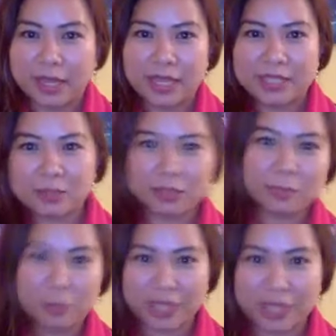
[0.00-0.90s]
It's about the
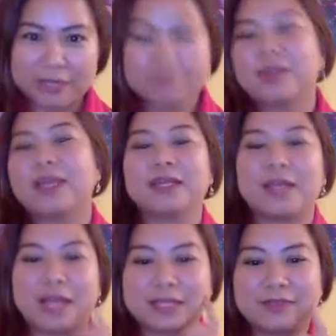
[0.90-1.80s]
brain, right?
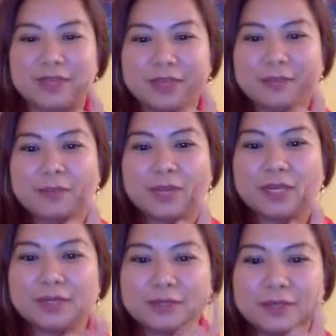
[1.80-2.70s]
Activating
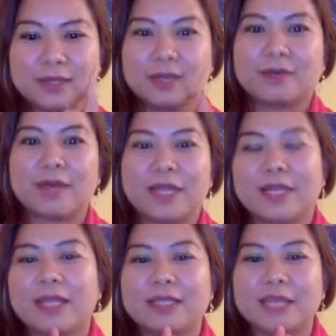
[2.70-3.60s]
brain, right?
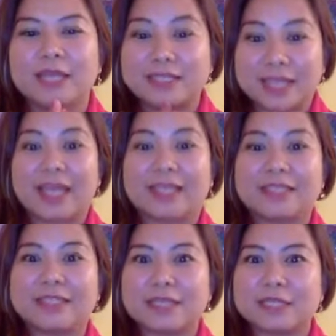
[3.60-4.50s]
And as again,
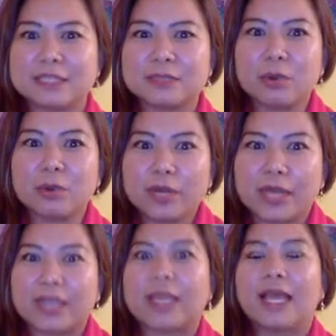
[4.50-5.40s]
sense. It's more
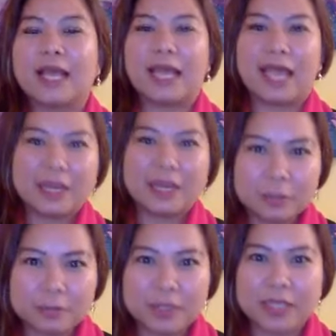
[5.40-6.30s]
like
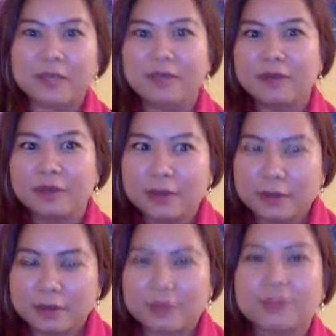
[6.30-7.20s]
NLP,
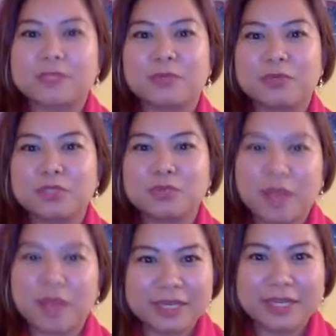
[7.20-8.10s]

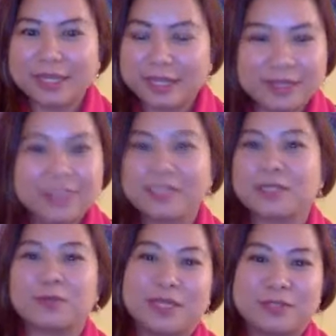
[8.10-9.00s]
spirituality. This
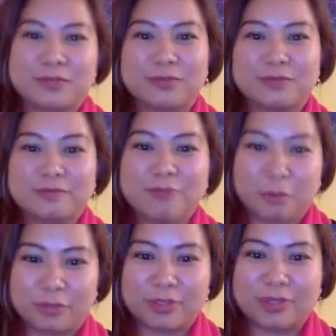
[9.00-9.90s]
is what I do,
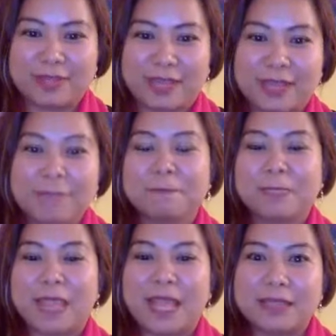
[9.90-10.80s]
both. Okay,
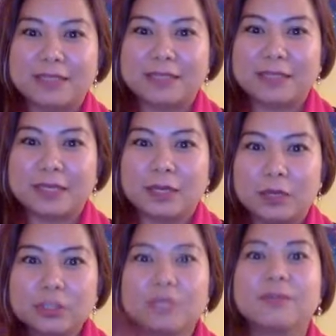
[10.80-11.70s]
and
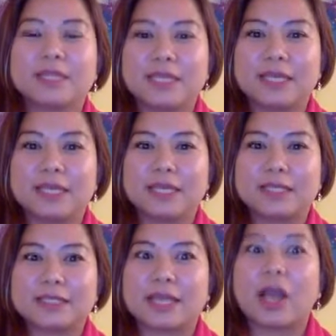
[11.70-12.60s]
ultimately,
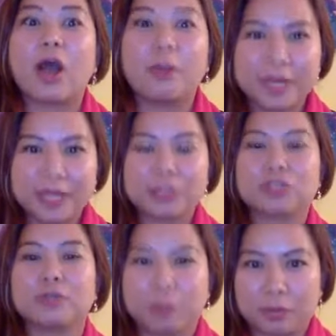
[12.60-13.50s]
it's the
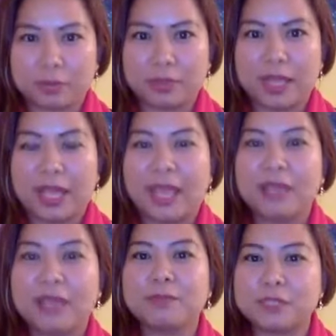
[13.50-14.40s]
combination of both.
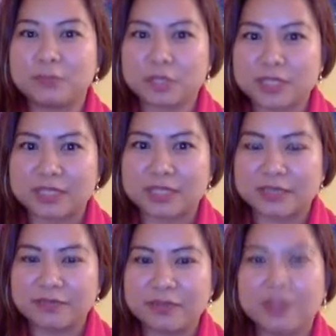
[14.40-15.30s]
NLP is more
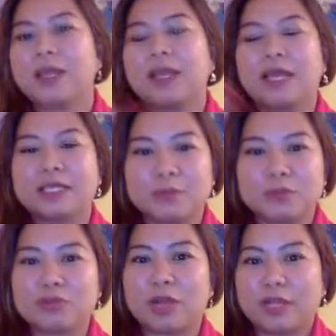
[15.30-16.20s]
scientific.
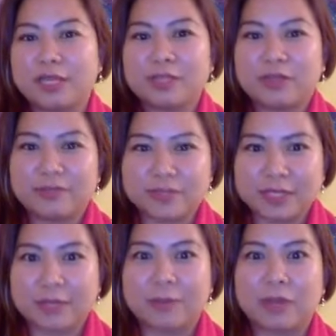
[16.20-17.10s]
Spirituality is
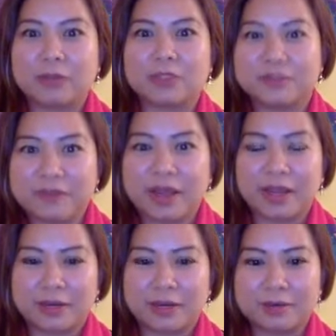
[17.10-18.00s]
obviously about
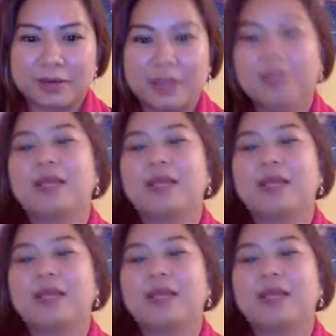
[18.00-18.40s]
divine, right?